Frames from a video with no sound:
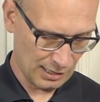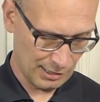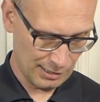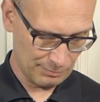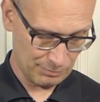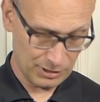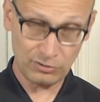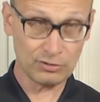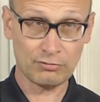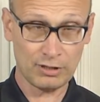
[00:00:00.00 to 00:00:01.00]
Um,
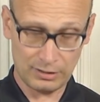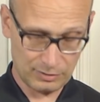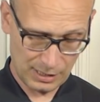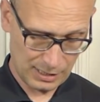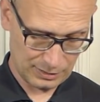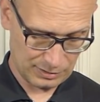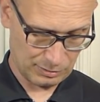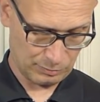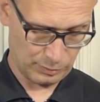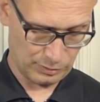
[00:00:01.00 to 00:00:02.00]
another great
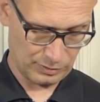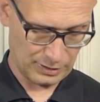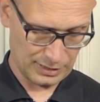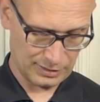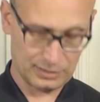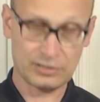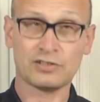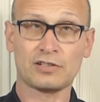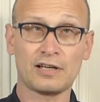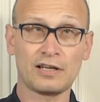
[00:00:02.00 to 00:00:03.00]
dart with a
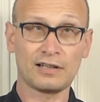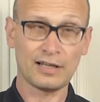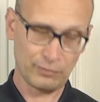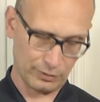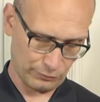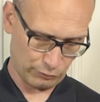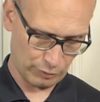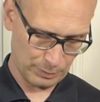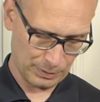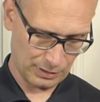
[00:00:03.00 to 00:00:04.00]
nice uh, level of
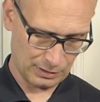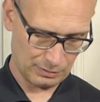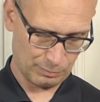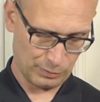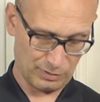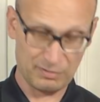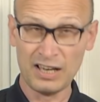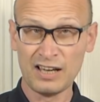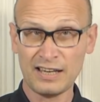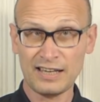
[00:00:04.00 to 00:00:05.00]
grip but
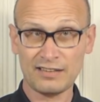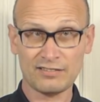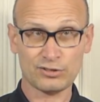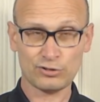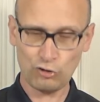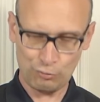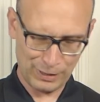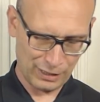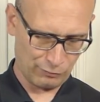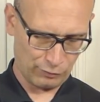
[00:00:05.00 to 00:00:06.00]
so
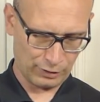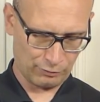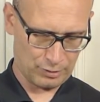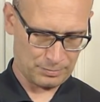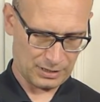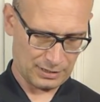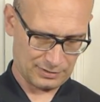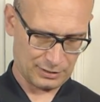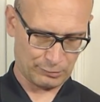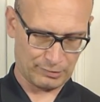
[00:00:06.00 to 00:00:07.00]
many ring grip
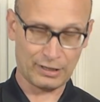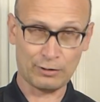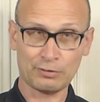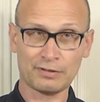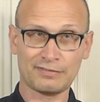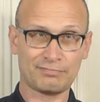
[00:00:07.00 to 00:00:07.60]
darts out now